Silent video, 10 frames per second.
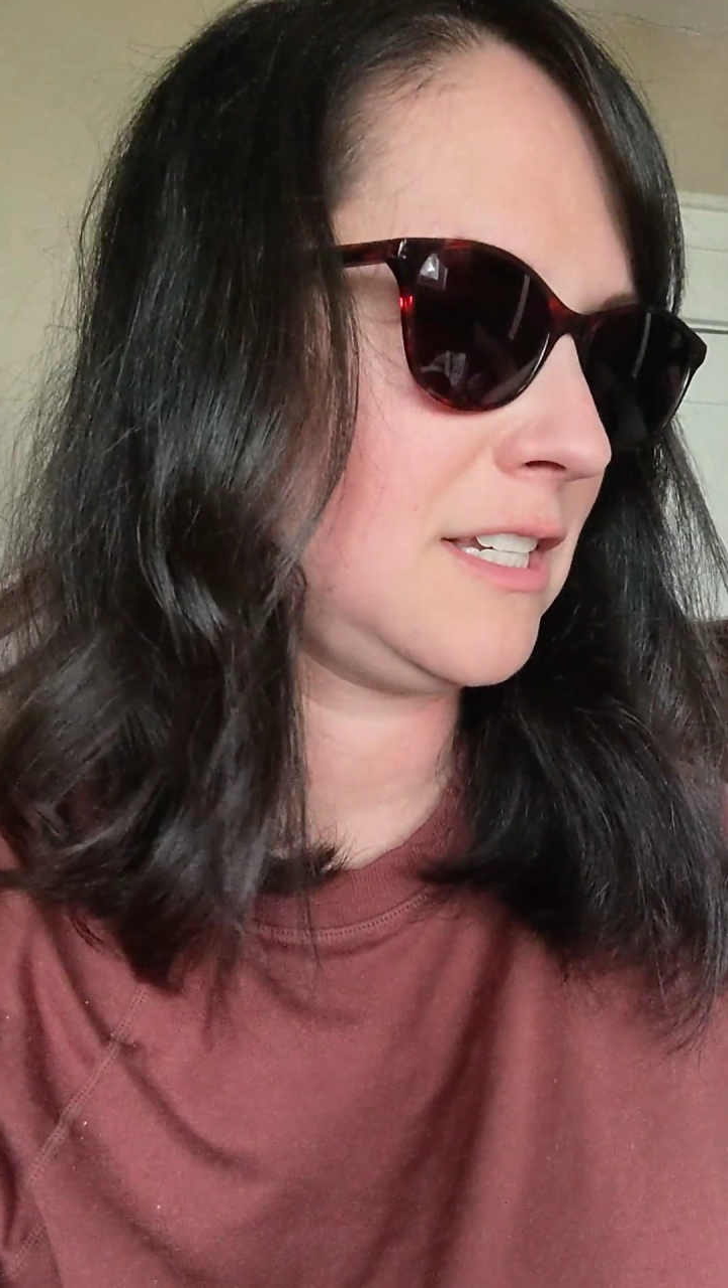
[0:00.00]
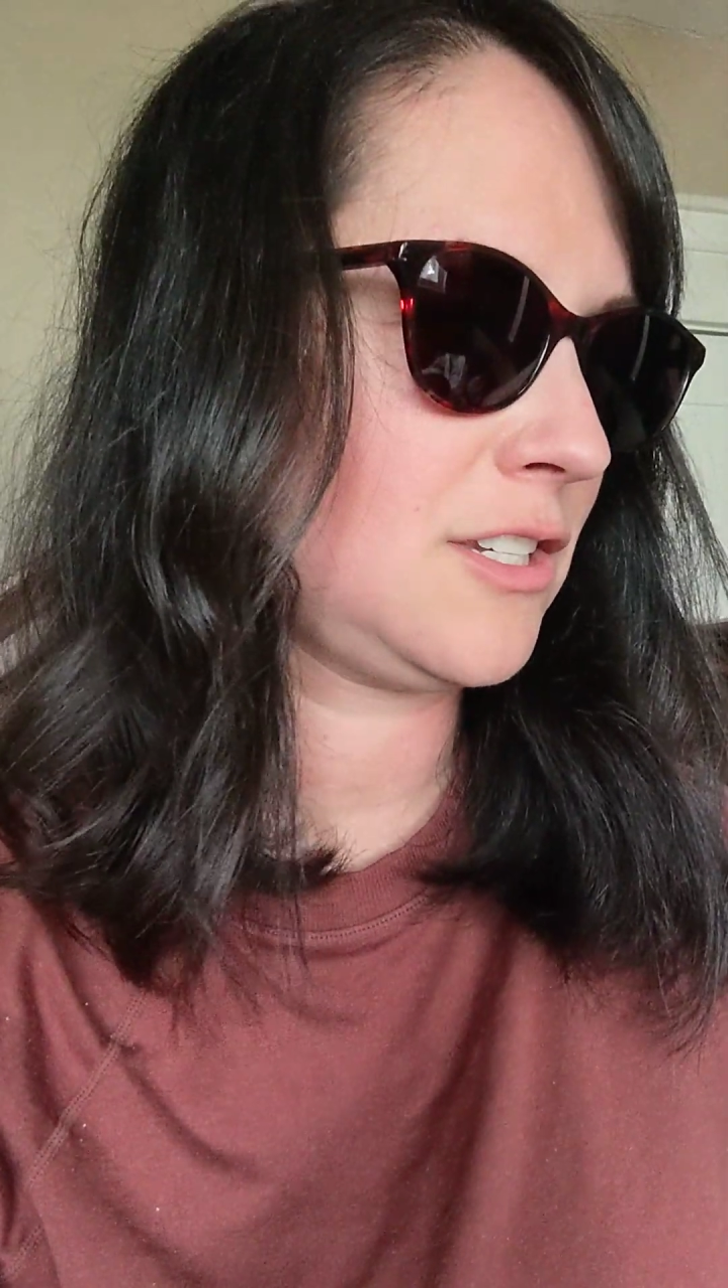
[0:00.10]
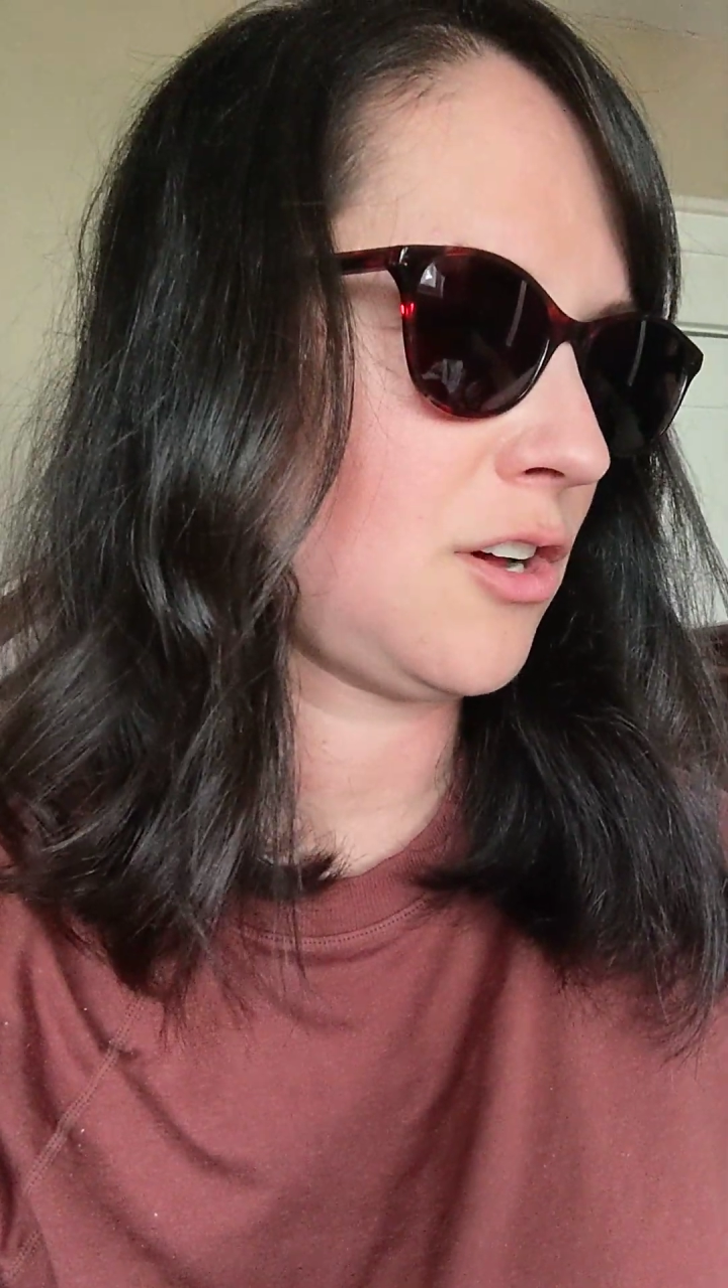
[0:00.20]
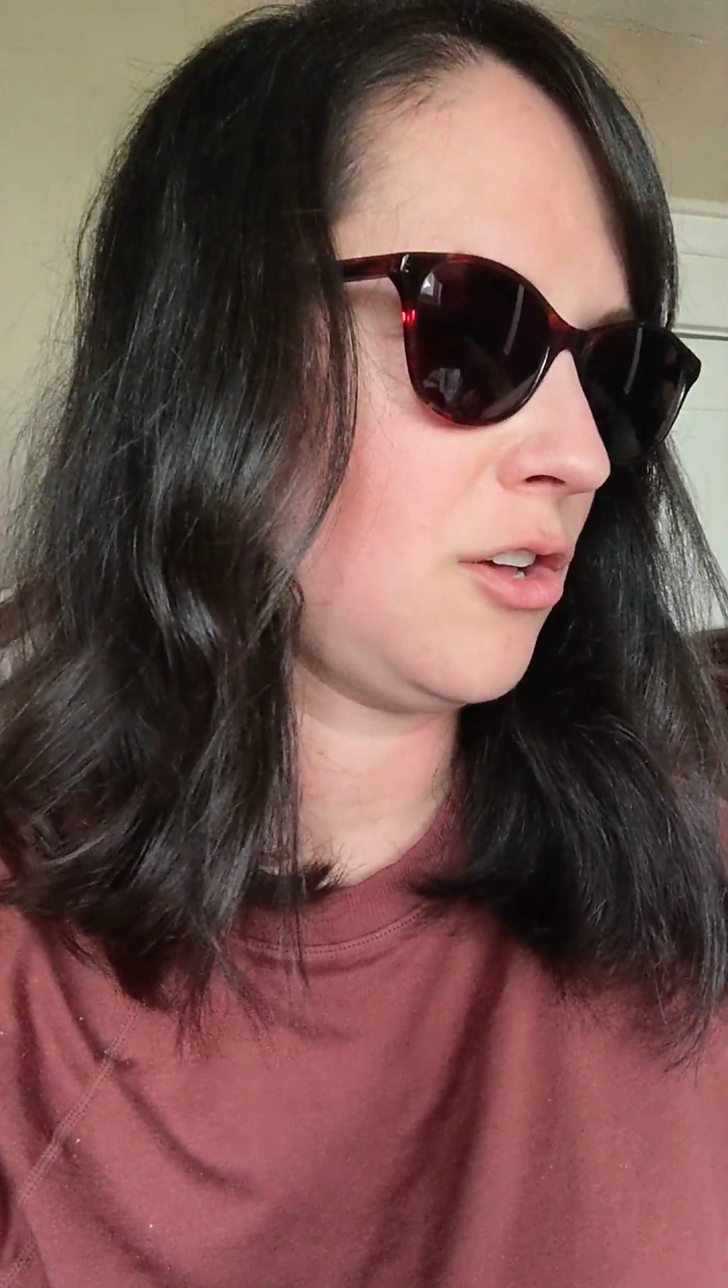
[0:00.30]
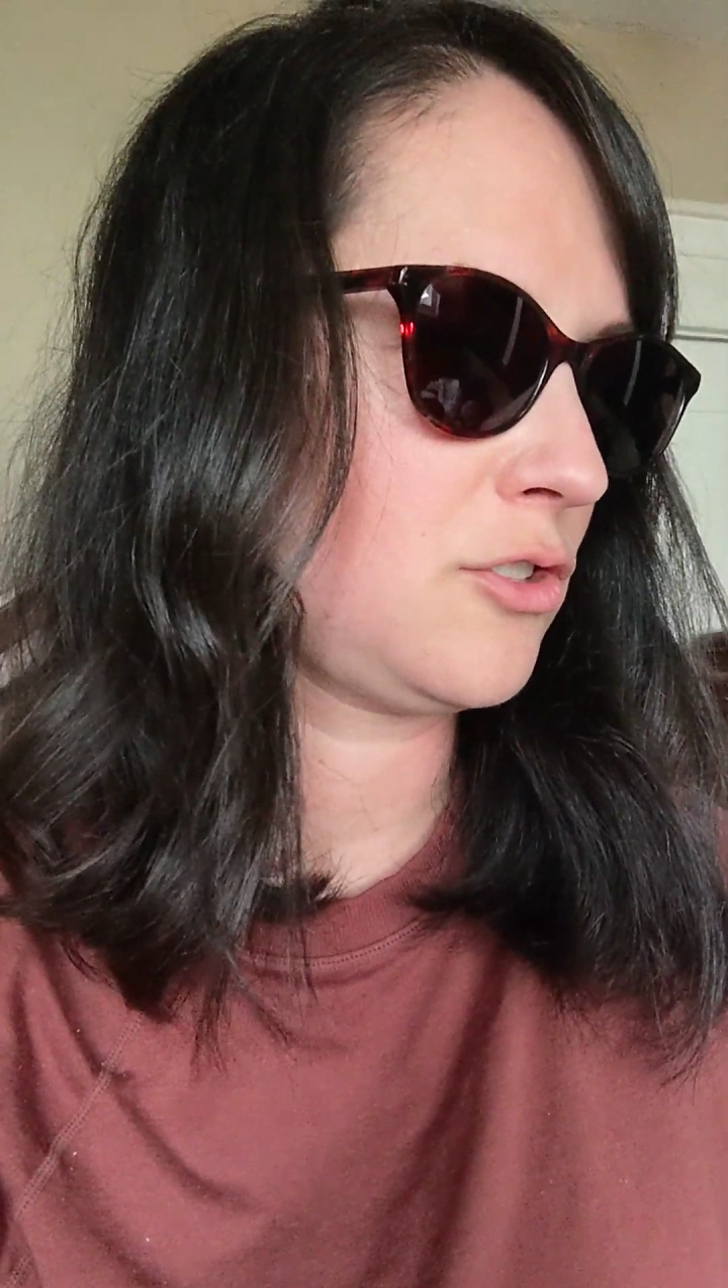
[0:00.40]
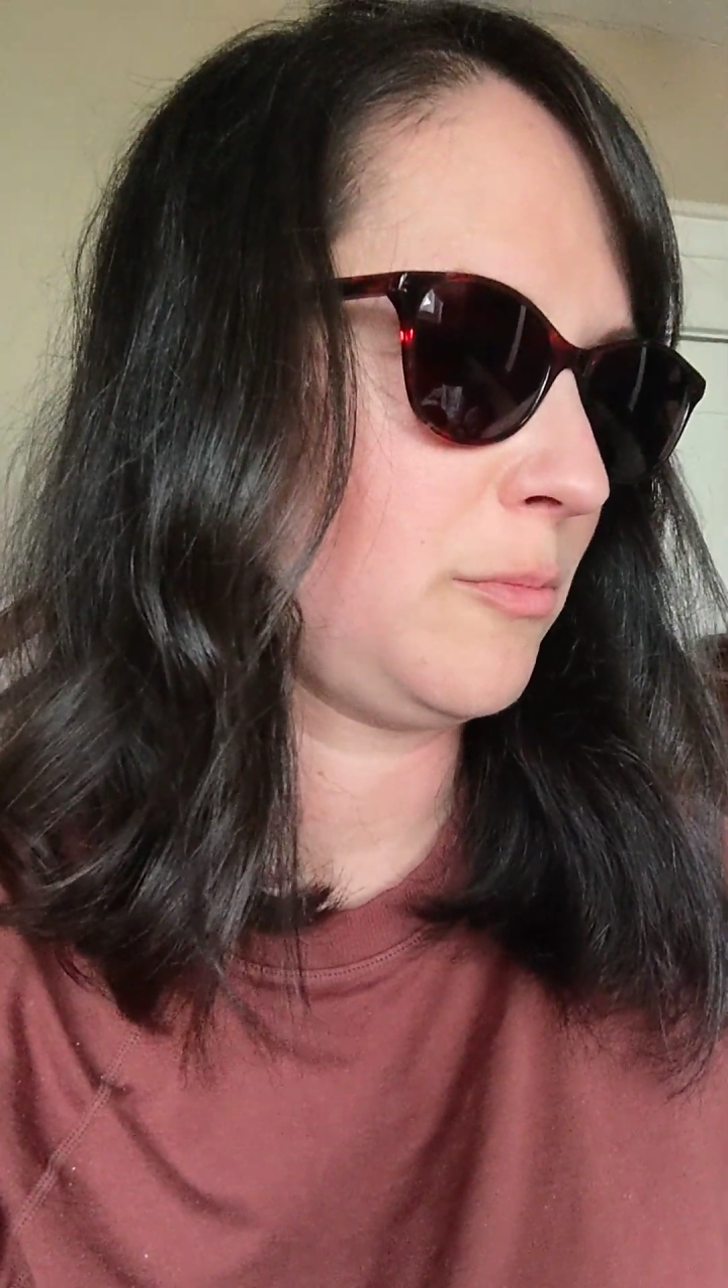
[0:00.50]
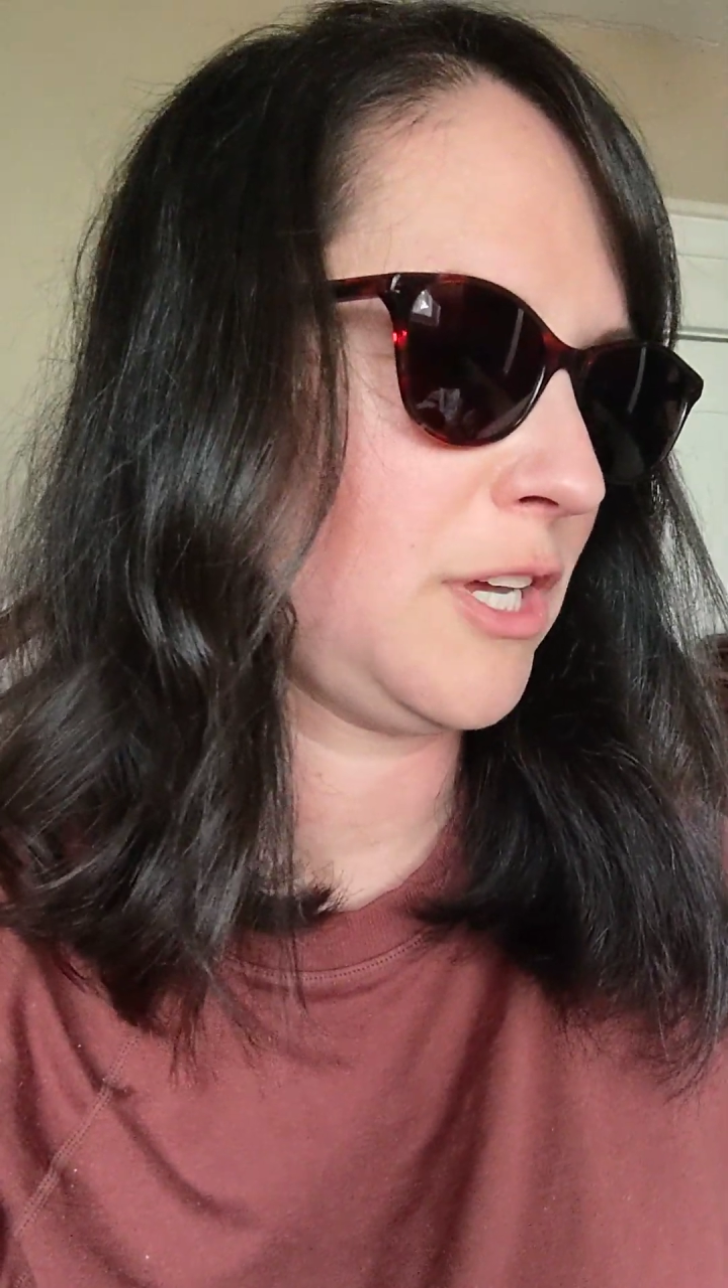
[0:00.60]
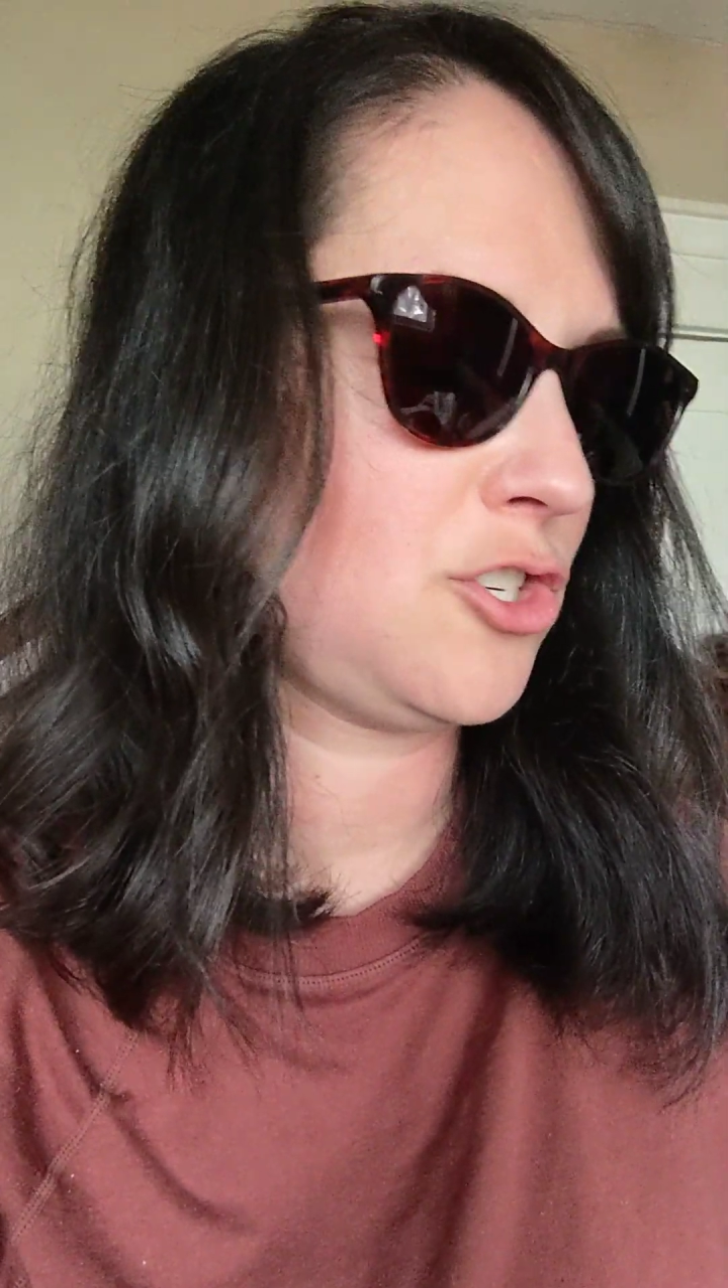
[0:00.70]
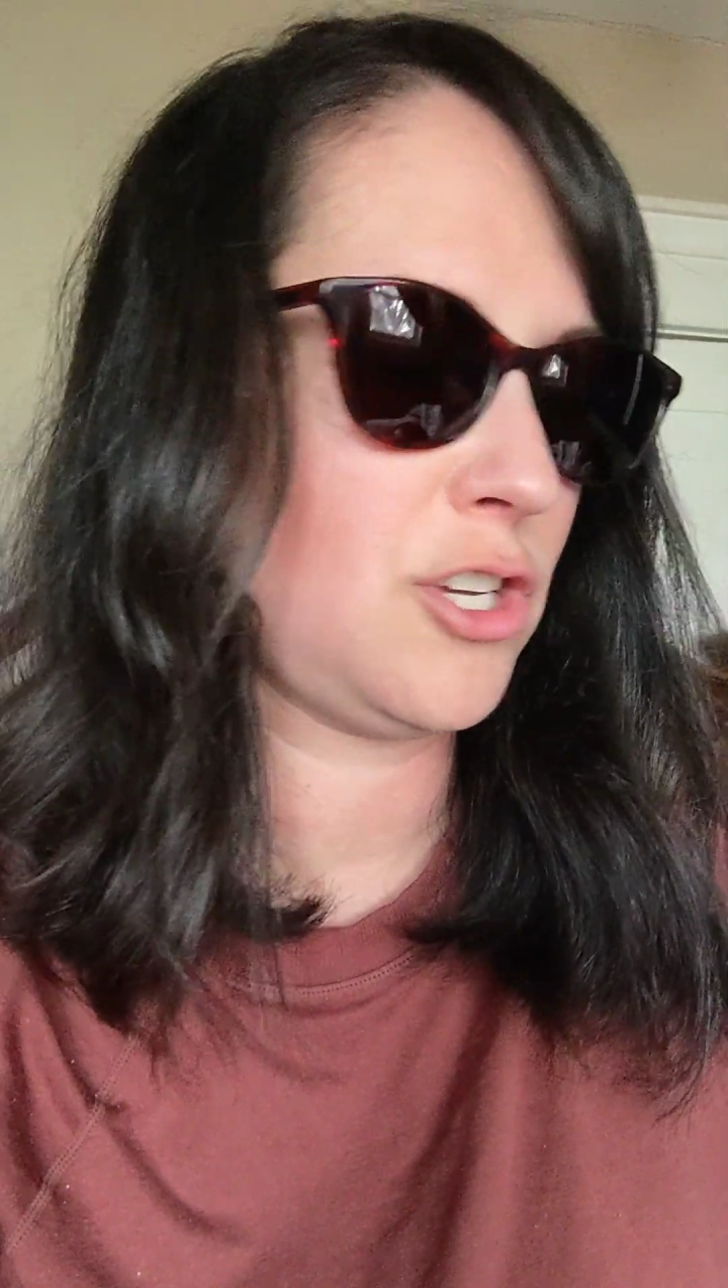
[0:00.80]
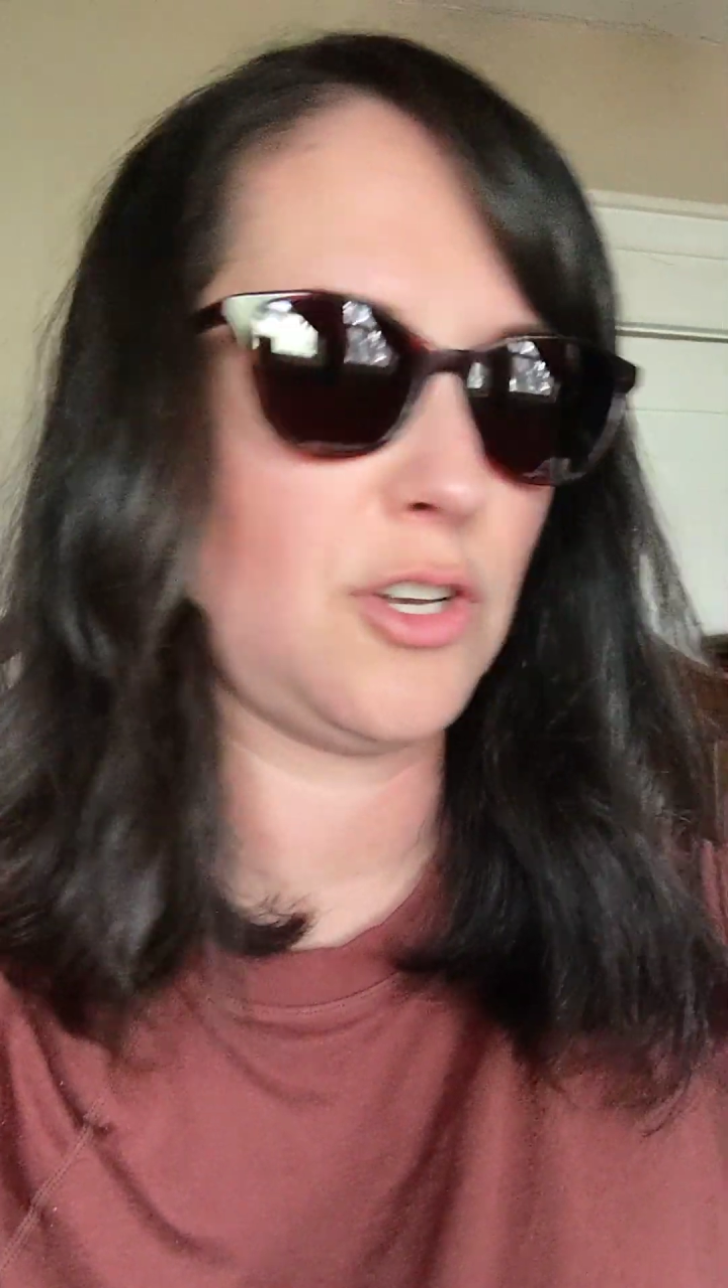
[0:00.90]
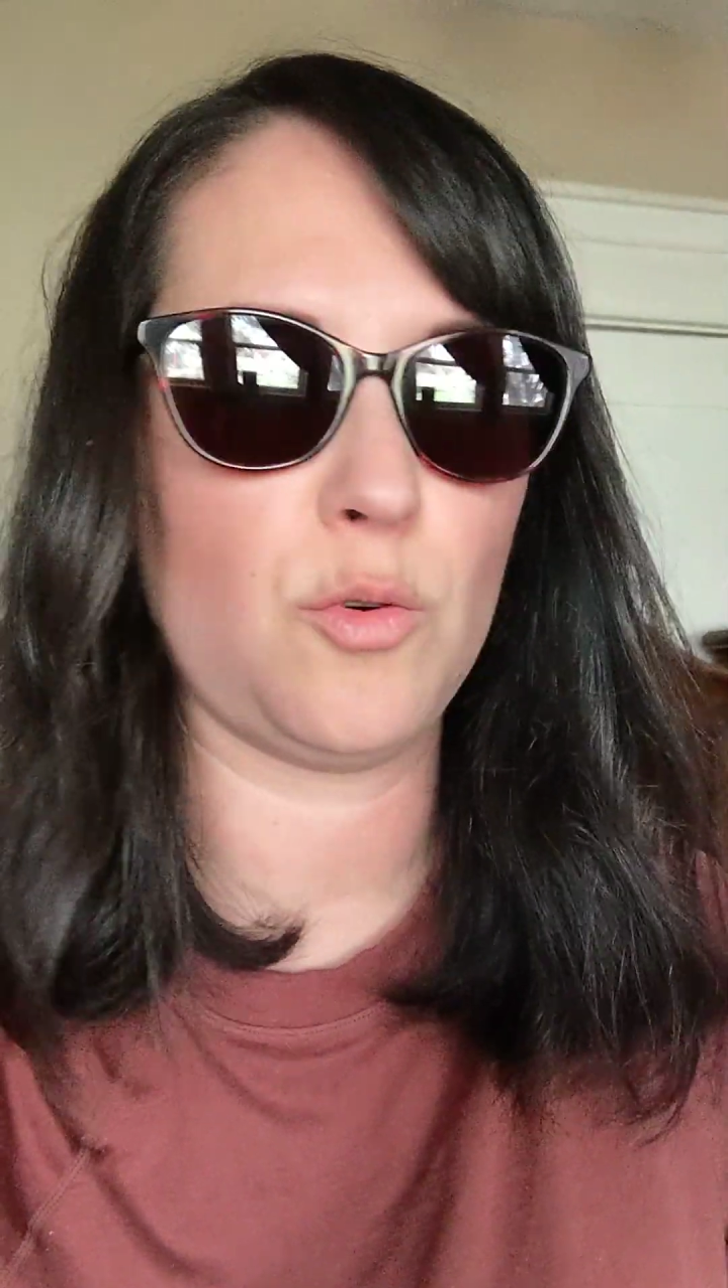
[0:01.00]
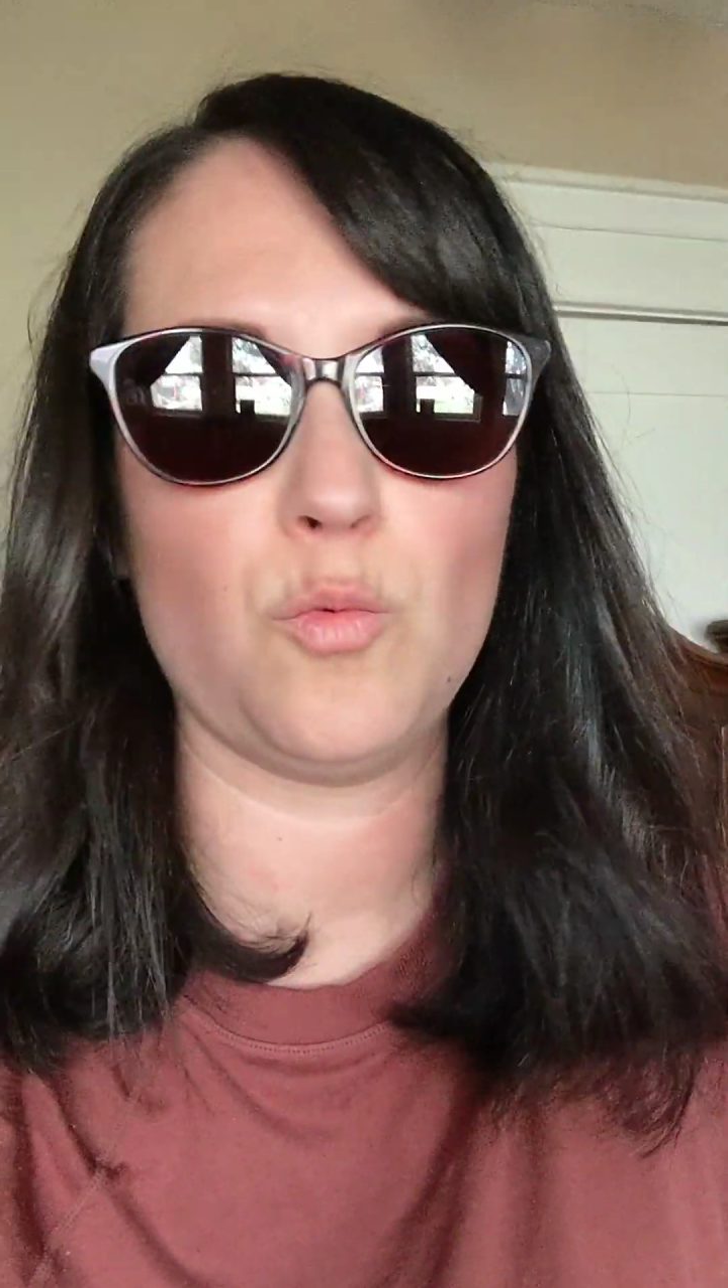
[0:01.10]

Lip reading: to also mention,